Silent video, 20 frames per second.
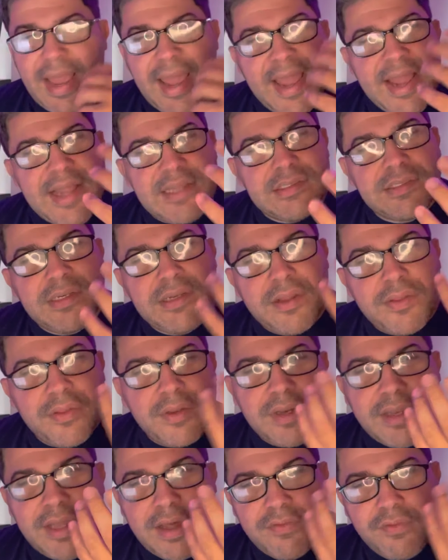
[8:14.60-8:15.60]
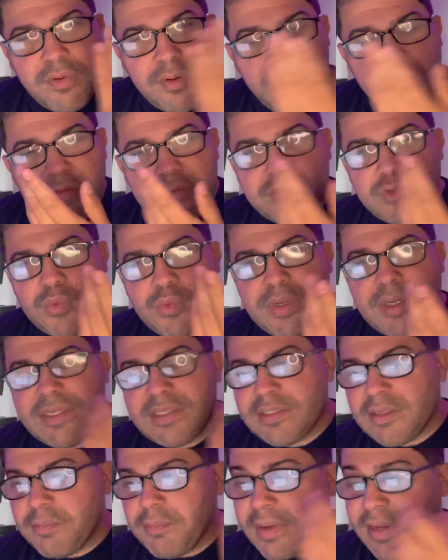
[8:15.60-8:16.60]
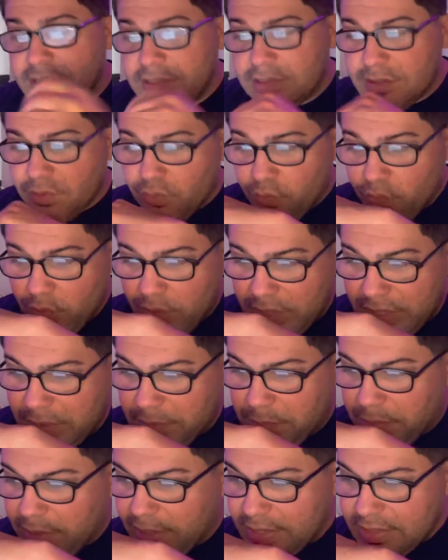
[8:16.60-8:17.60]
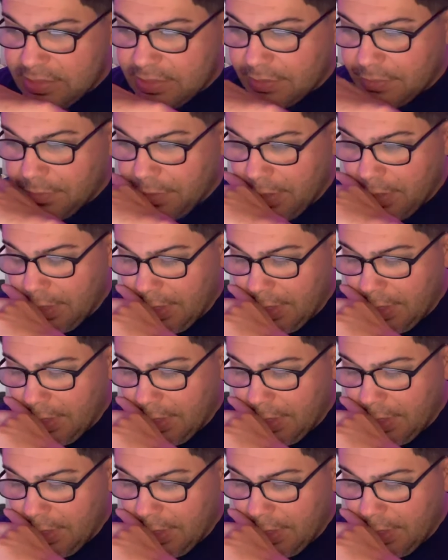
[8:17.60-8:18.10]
adds another level of sweetness that makes it really pleasant.